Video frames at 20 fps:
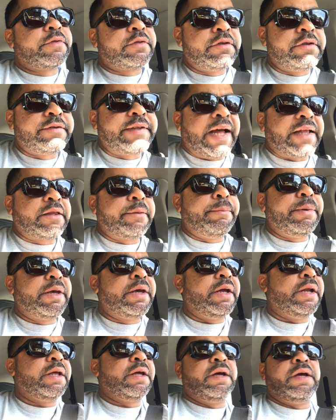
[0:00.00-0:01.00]
Is that the
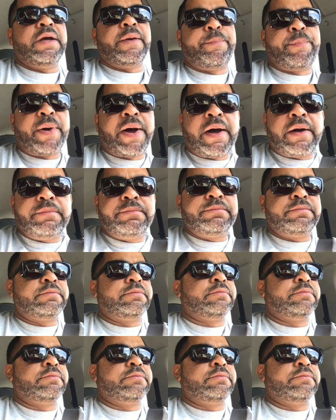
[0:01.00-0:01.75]
beginning of hip-hop?